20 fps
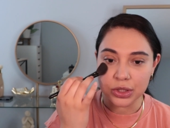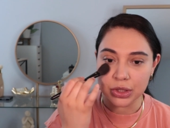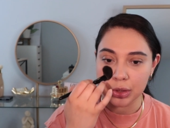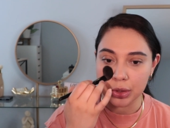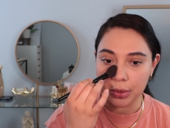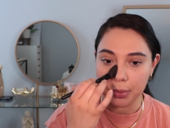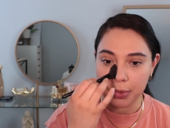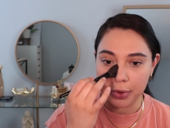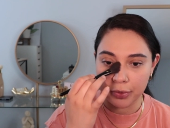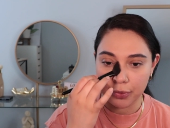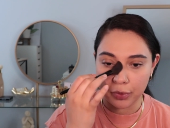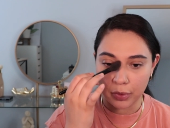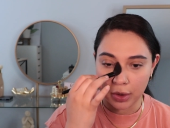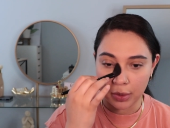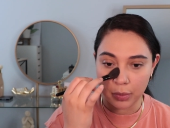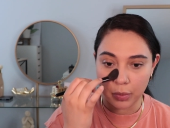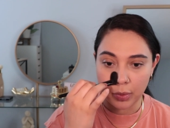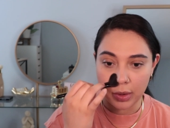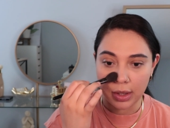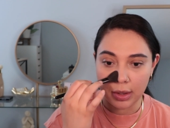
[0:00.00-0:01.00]
to
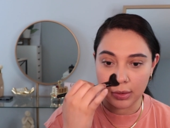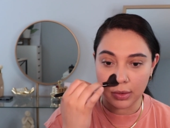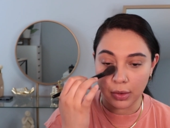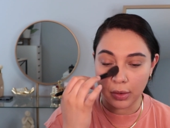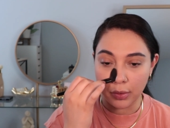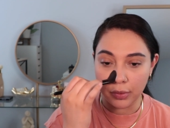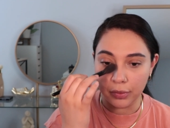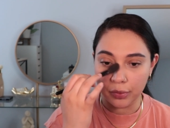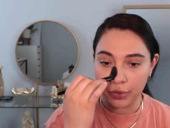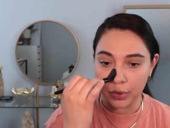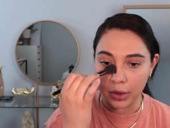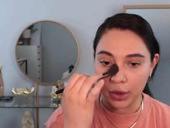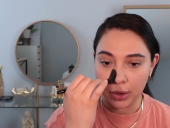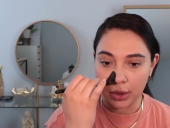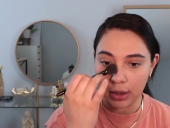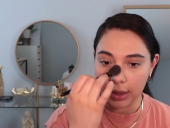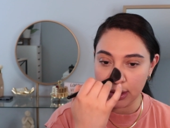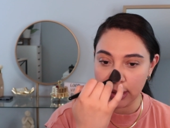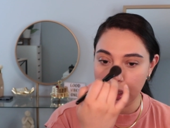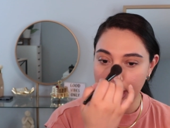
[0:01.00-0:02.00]
perform well
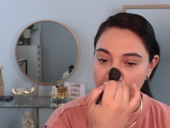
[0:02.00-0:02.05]
over,